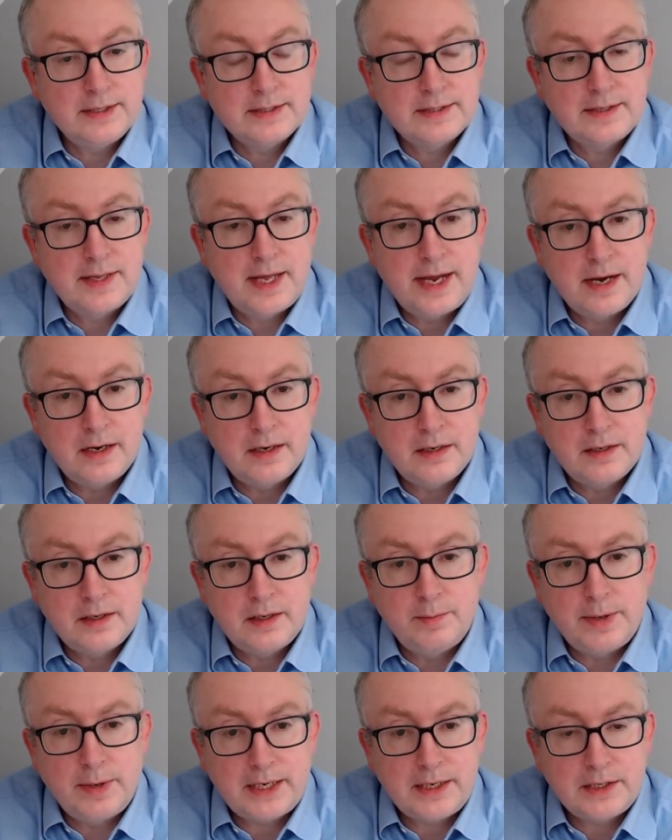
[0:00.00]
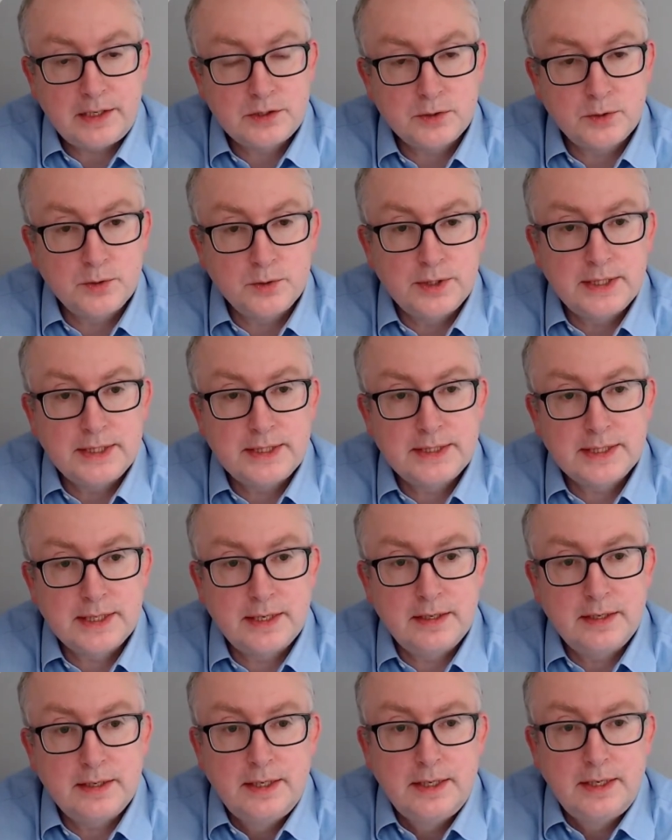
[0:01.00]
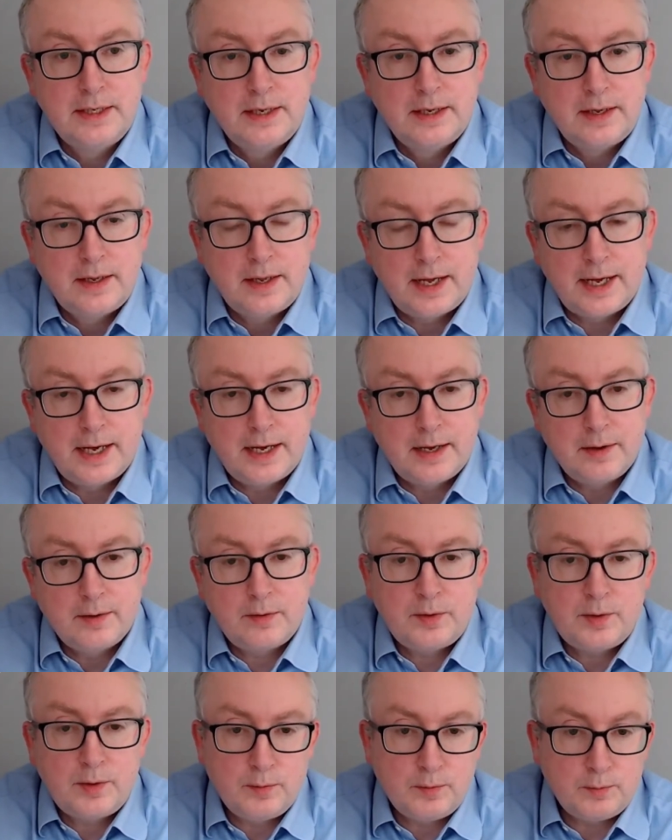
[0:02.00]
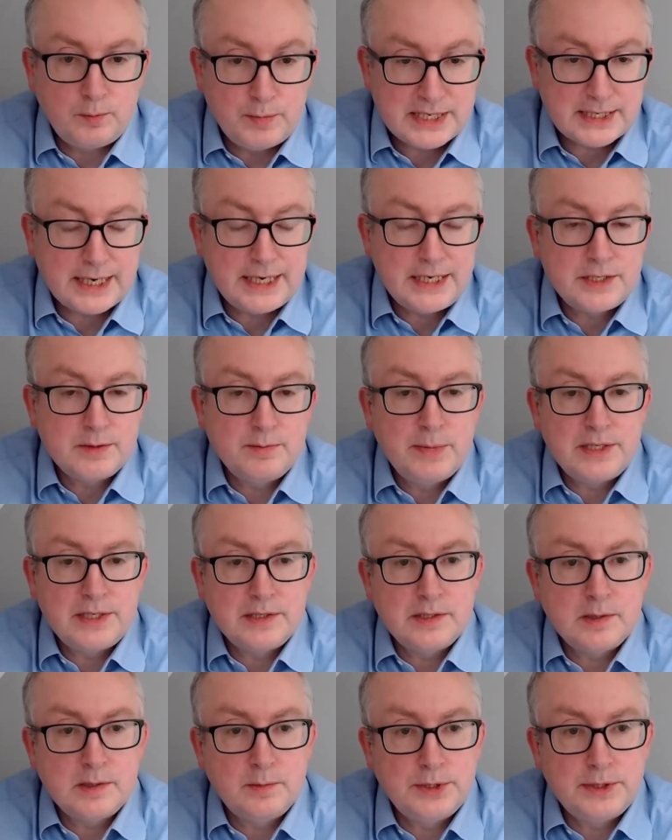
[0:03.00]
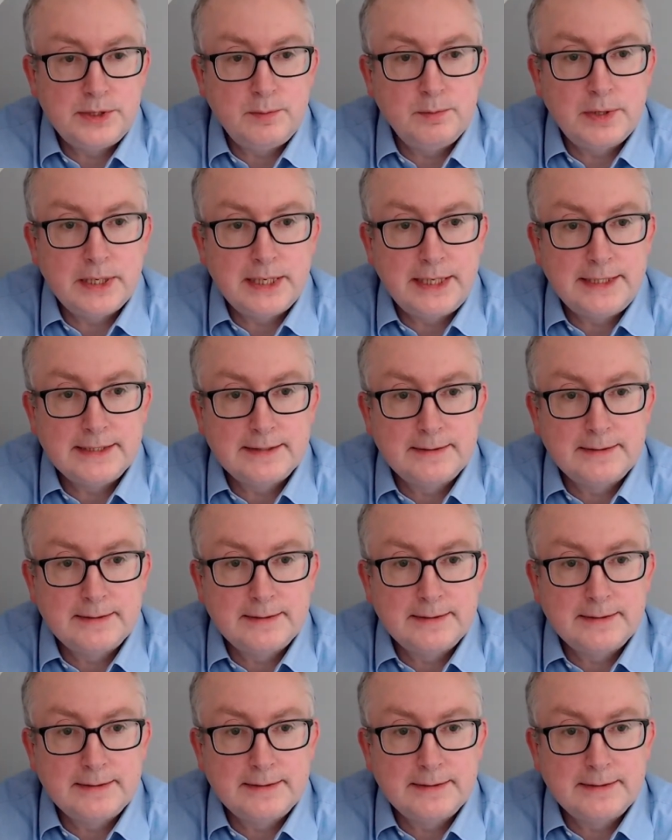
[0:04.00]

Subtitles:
they are, and making sure that mitigation measures are put in place.